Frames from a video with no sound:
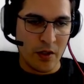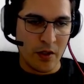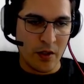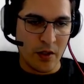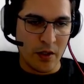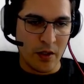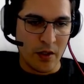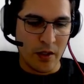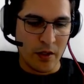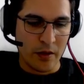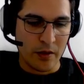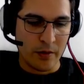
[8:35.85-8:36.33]

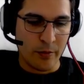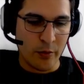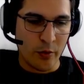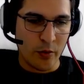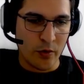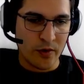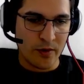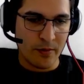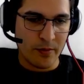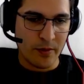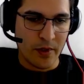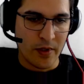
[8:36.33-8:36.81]
and the
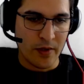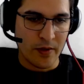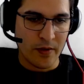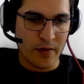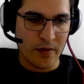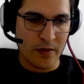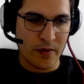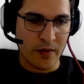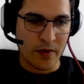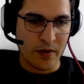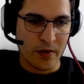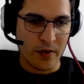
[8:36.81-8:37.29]

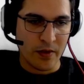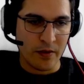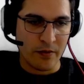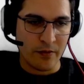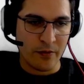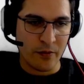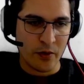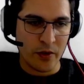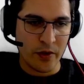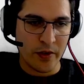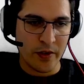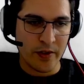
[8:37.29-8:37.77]
post-processing,
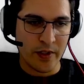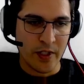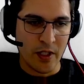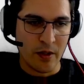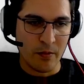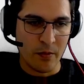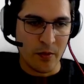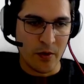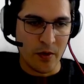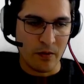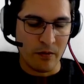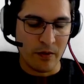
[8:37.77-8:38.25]
for
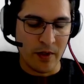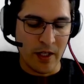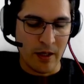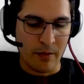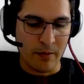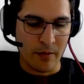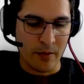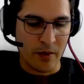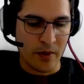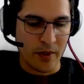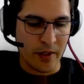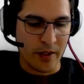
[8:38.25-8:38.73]
example, we
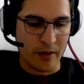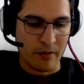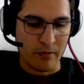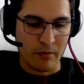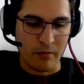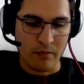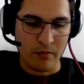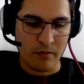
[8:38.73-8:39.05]
apply